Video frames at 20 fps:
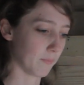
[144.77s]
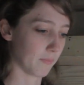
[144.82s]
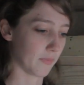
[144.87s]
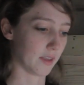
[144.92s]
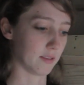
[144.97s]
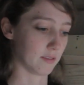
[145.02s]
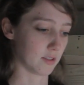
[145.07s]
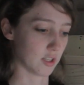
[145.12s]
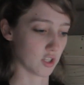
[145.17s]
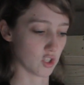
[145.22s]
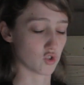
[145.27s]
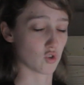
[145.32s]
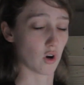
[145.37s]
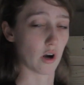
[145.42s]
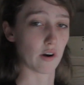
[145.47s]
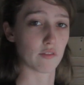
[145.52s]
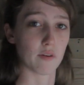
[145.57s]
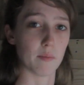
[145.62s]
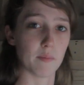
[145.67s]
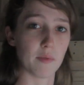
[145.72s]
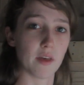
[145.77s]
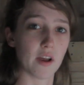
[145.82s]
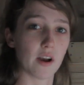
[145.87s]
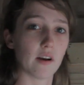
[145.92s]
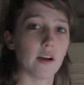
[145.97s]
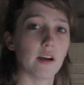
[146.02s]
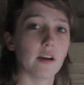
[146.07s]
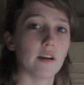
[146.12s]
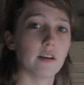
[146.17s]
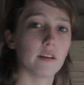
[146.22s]
and construct from there
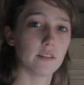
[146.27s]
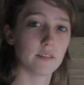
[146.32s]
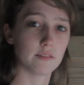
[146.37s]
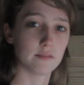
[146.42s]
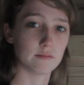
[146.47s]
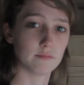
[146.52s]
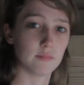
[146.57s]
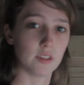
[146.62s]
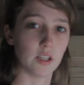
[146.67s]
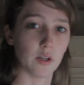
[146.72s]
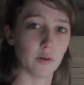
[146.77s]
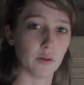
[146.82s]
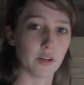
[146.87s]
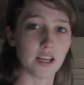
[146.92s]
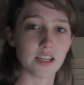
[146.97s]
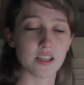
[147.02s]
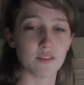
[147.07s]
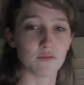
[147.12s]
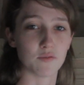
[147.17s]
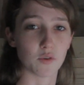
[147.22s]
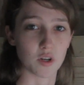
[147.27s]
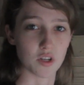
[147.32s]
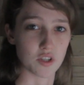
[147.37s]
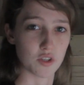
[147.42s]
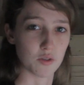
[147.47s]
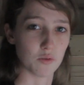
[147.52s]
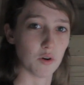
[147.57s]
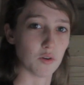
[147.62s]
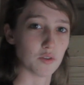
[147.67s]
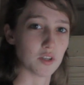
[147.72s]
a, you know, a
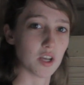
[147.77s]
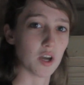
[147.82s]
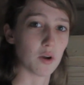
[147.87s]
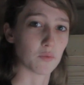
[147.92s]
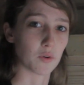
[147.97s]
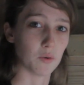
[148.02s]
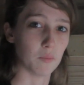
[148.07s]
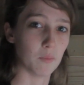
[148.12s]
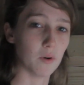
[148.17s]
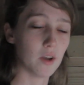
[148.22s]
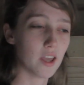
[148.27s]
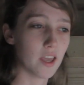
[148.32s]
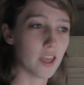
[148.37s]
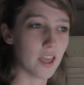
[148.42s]
1942 hotel room.